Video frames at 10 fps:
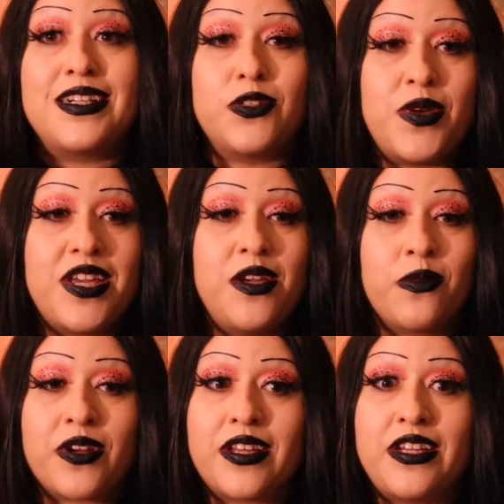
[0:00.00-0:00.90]
and Twiggy
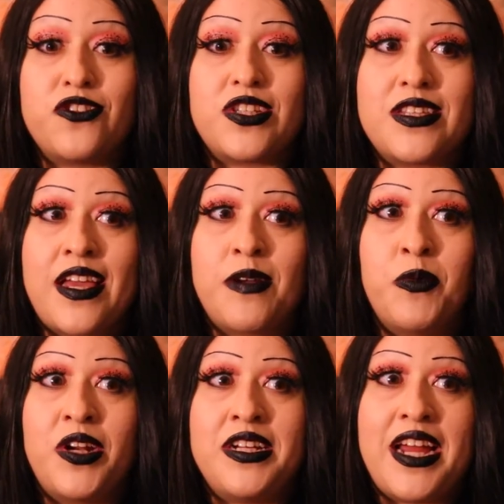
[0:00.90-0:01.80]
really just like
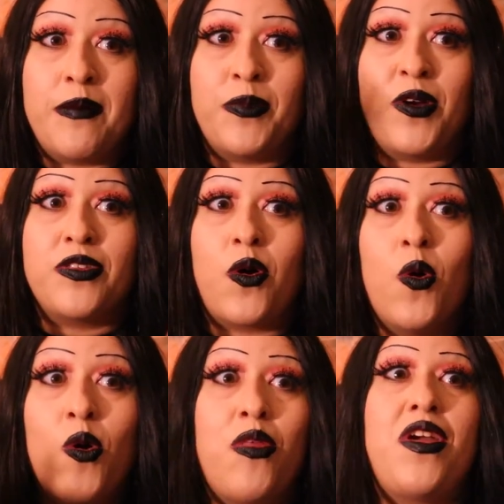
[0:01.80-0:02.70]
put a damper on the
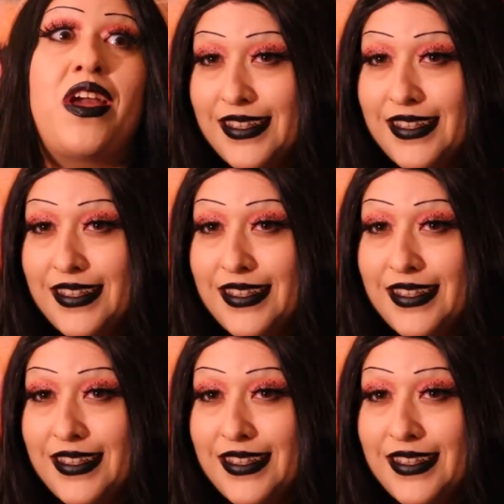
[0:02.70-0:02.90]
whole thing.